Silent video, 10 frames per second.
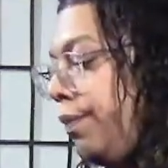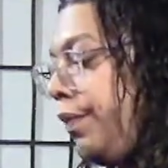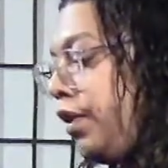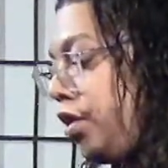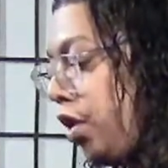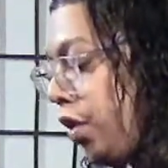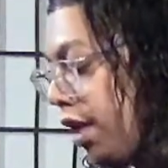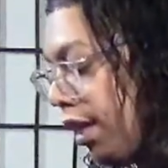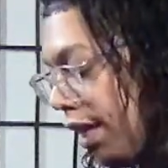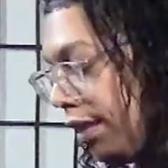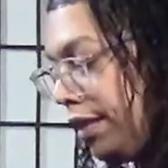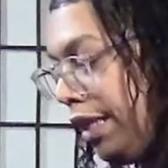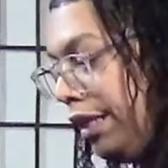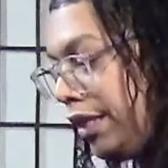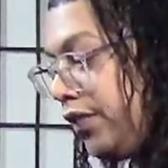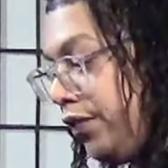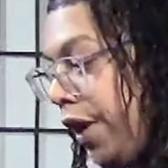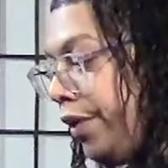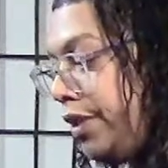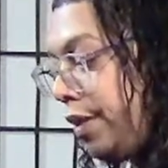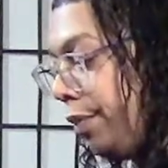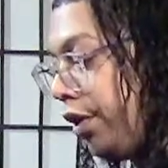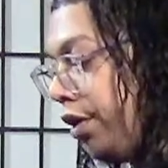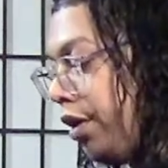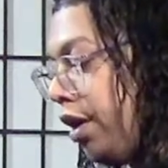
So it looks very similar.